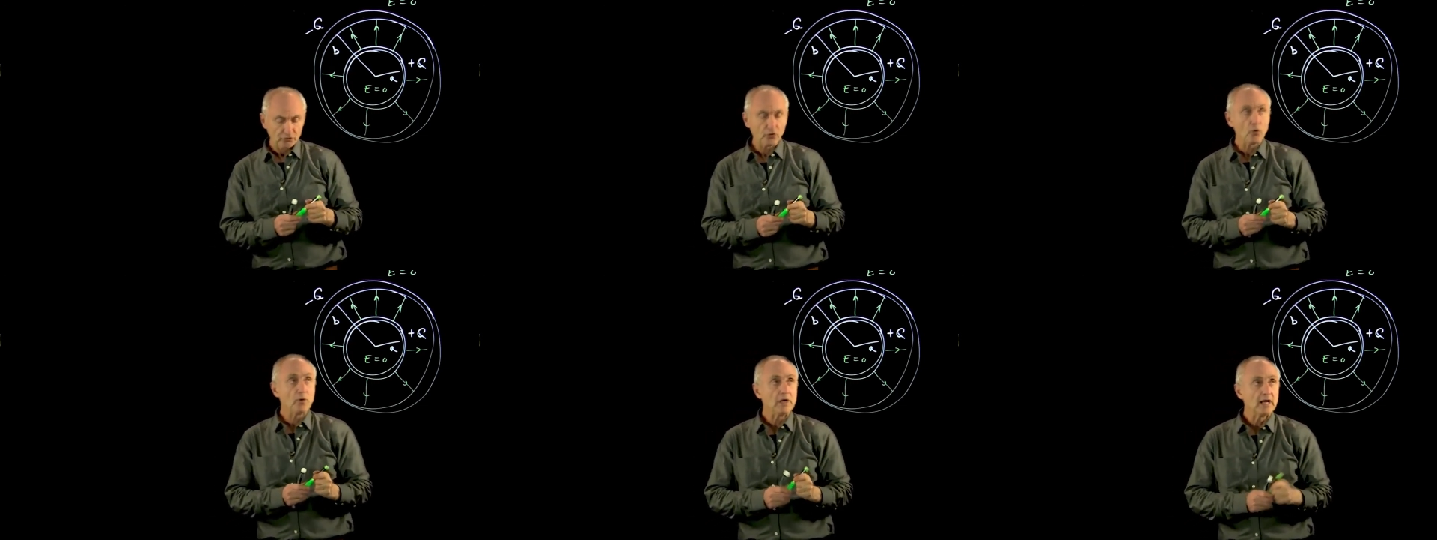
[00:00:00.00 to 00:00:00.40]

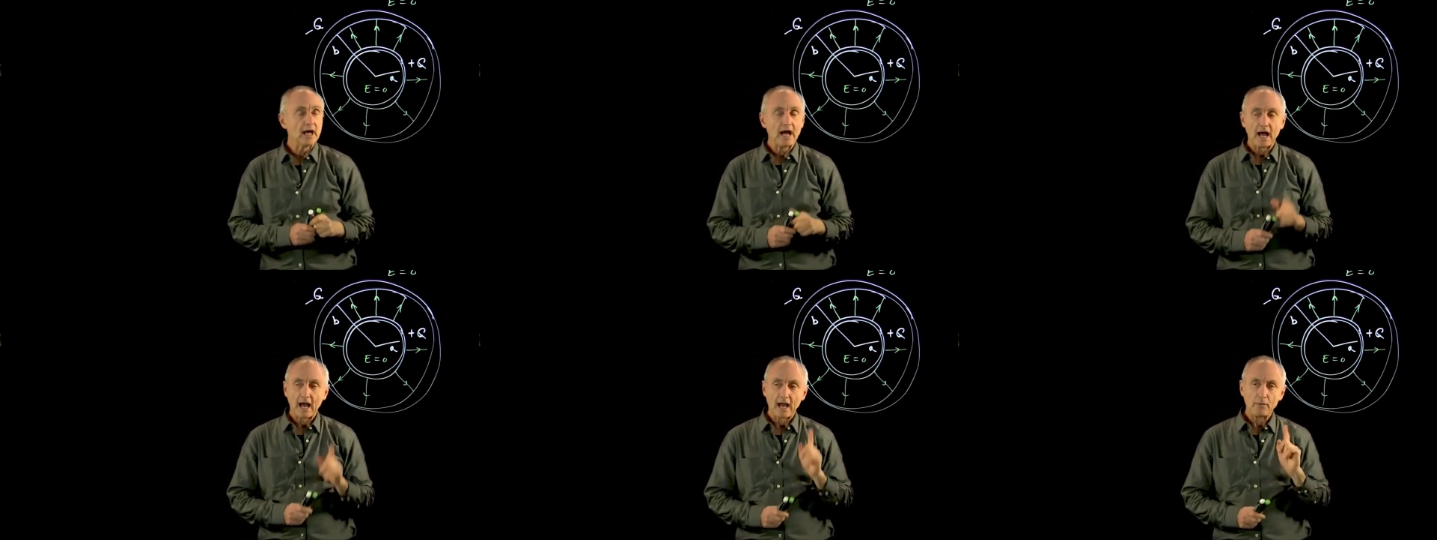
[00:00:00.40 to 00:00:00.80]
So
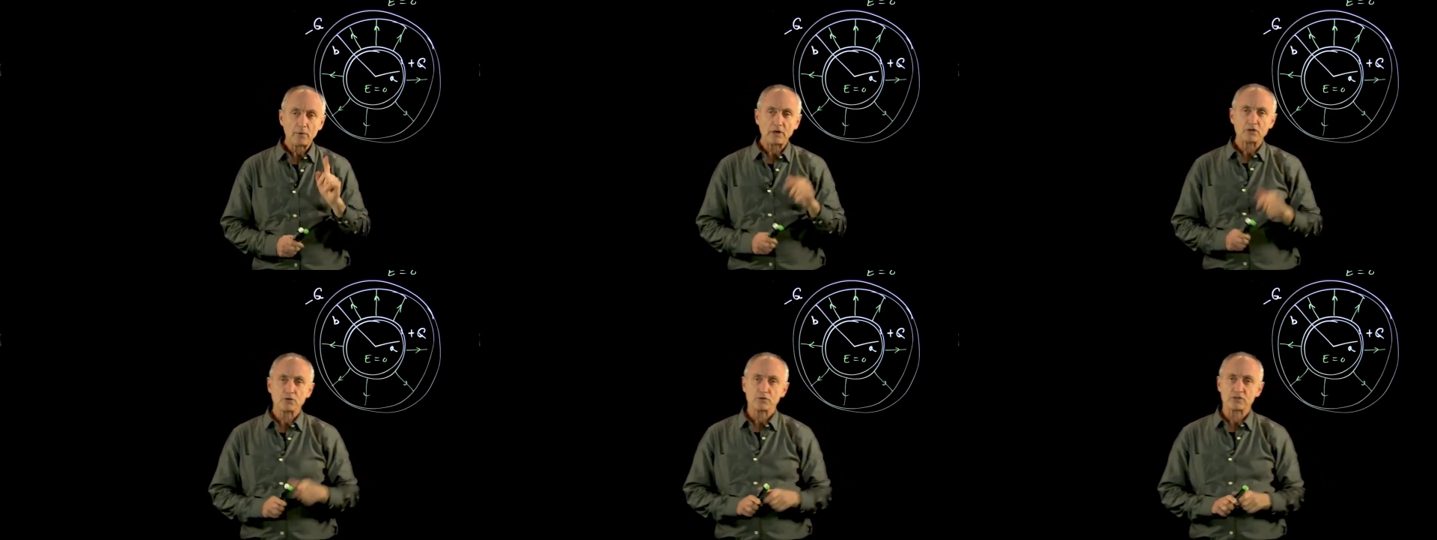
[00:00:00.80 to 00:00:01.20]
I
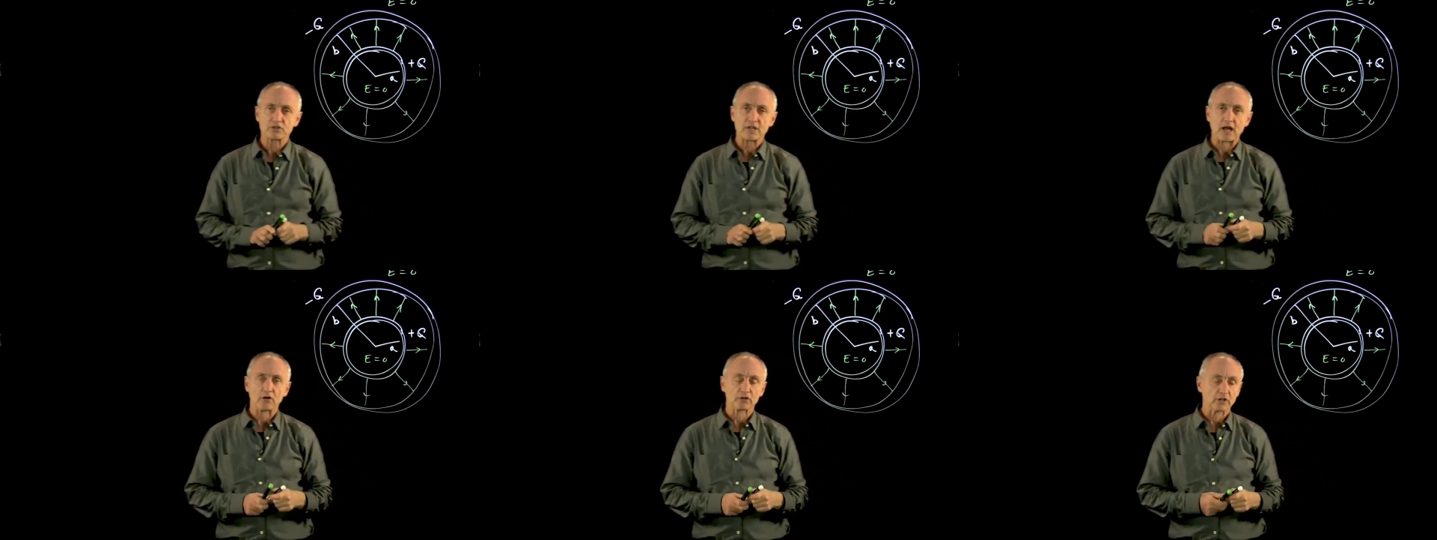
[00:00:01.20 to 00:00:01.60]
want to do
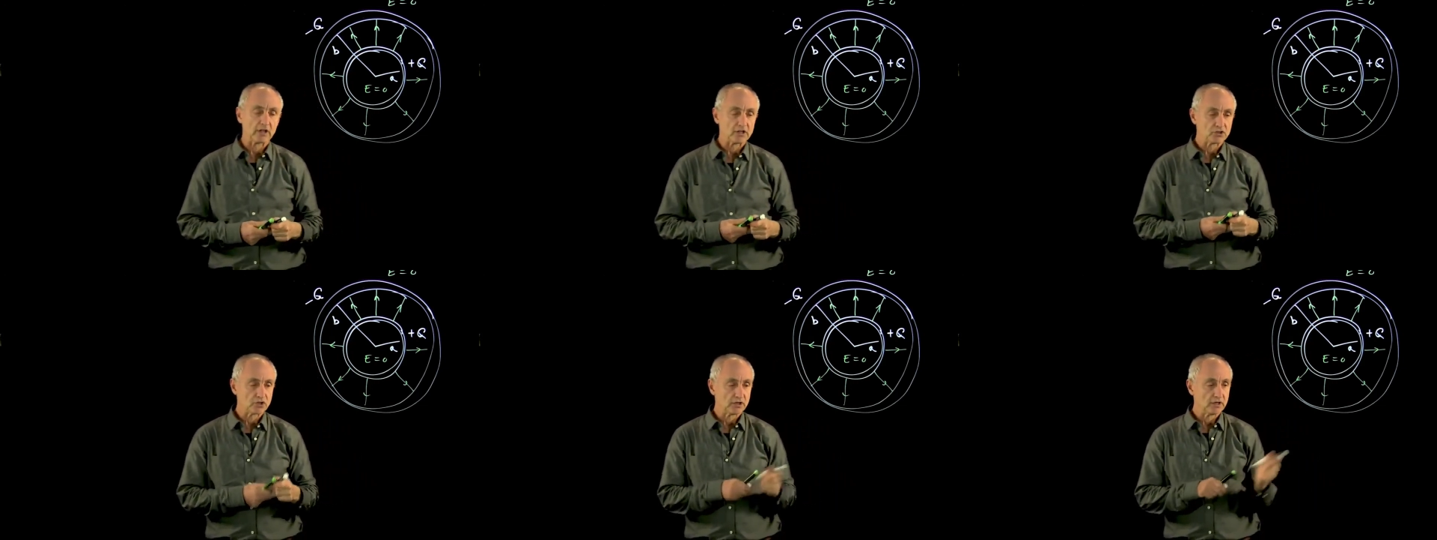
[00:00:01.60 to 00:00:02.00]
this
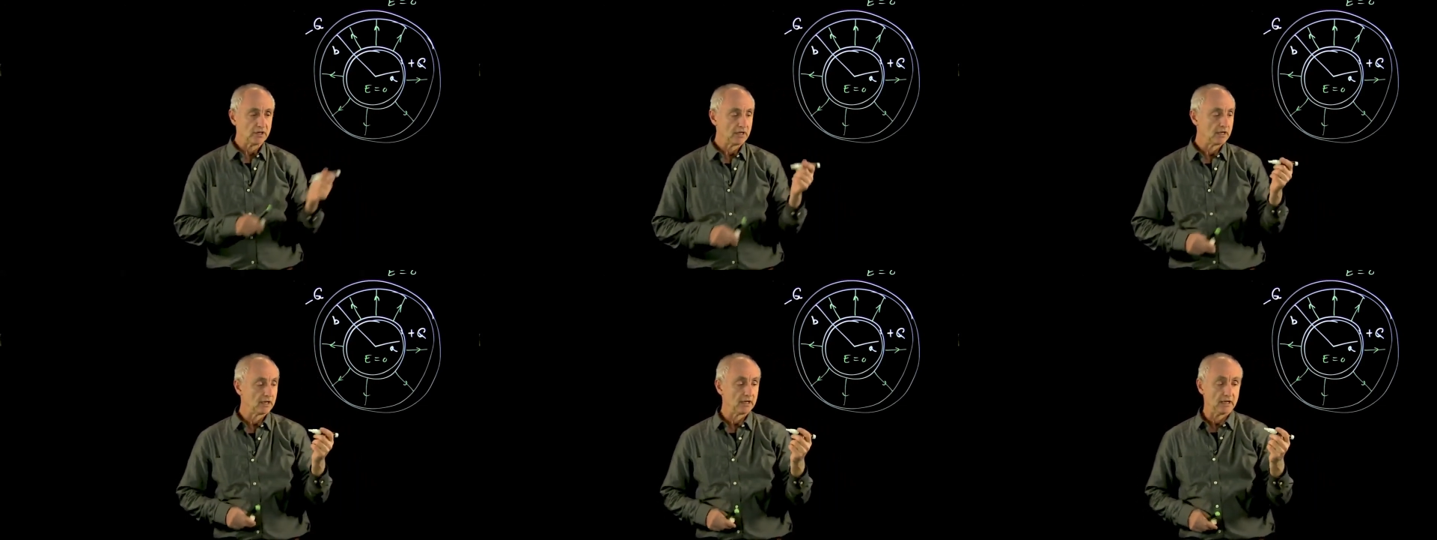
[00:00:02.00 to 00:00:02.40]

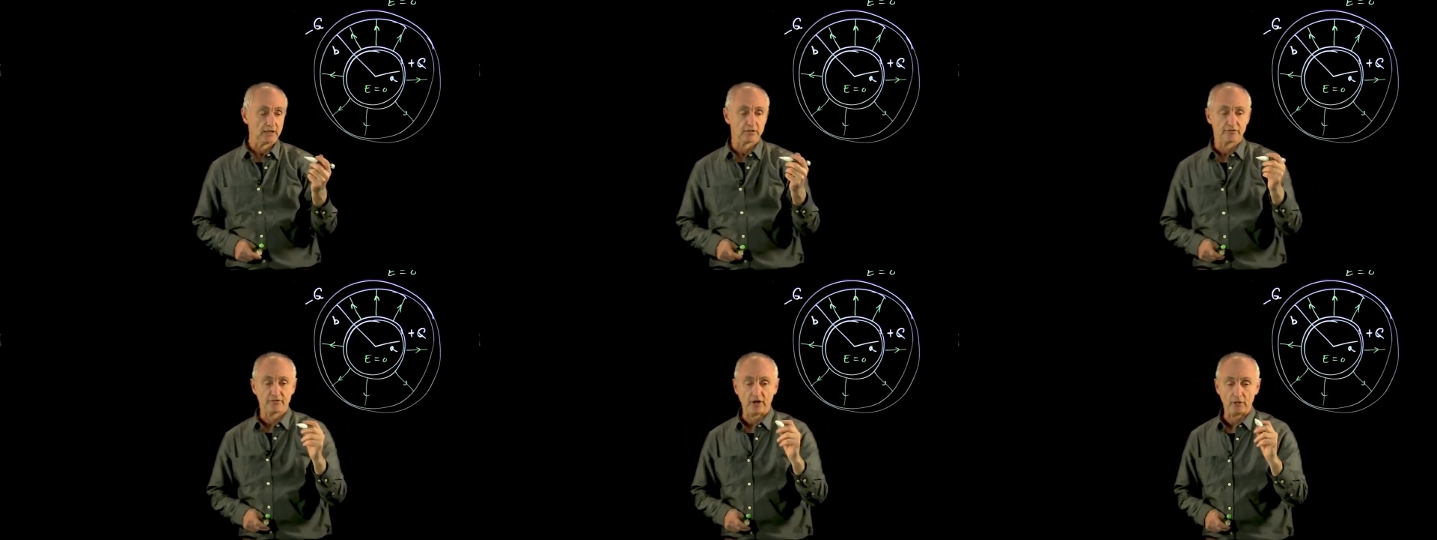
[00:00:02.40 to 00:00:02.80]
calculation
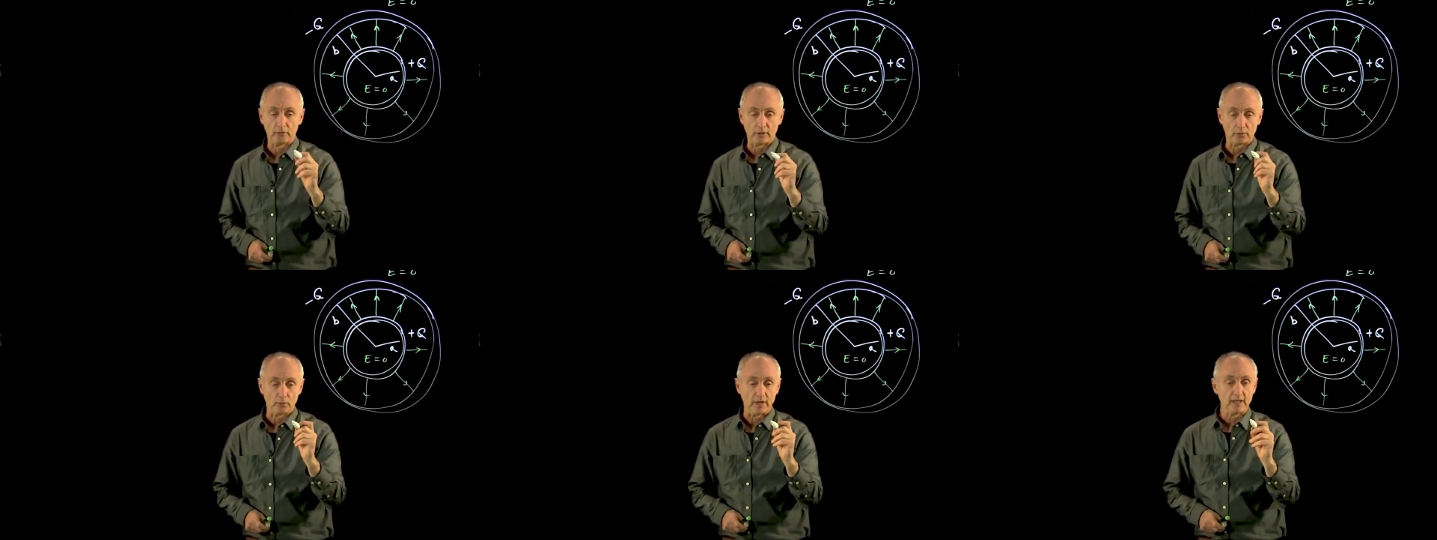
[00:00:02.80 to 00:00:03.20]
in the
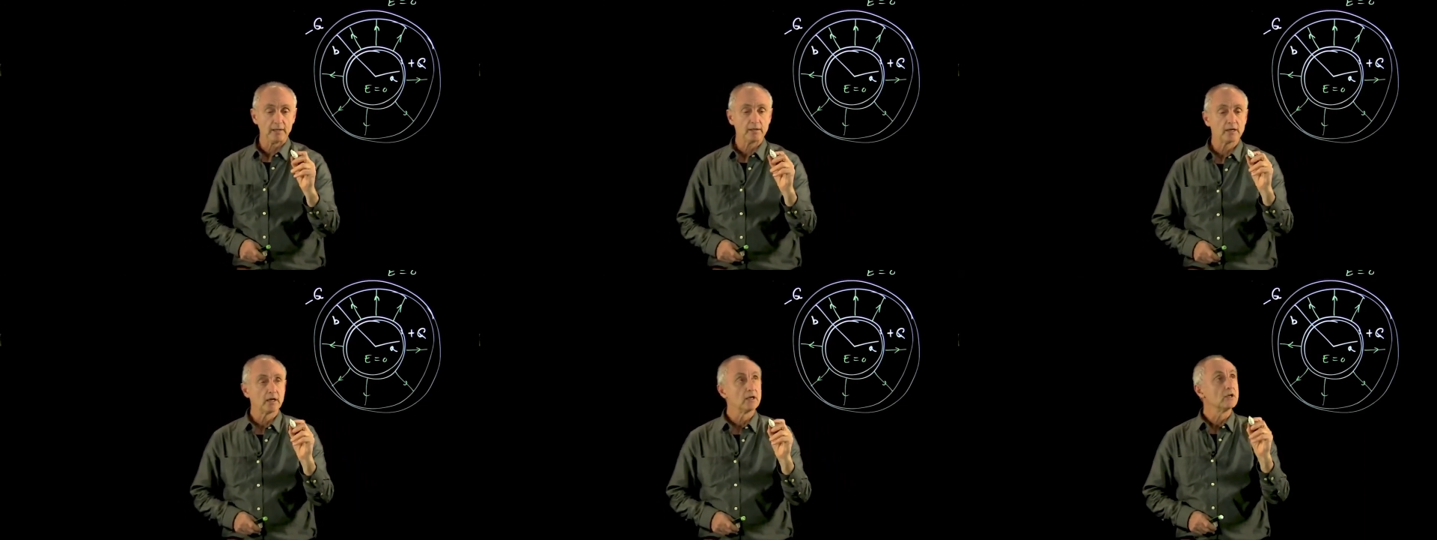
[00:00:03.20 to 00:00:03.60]
following
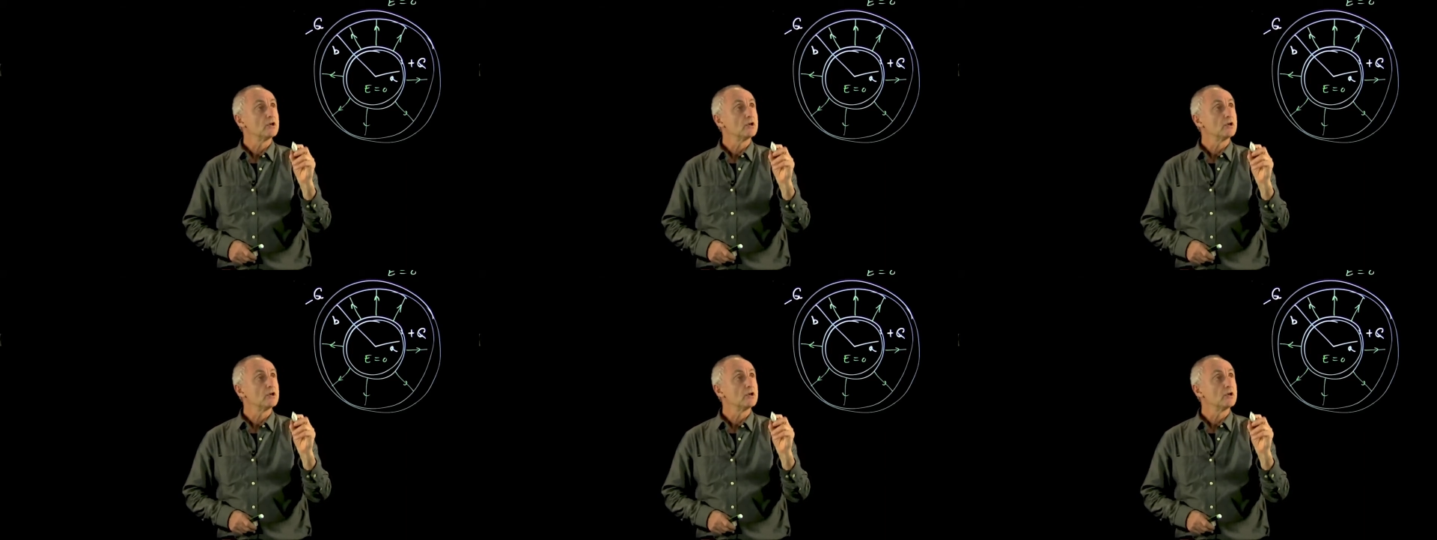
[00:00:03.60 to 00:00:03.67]
way.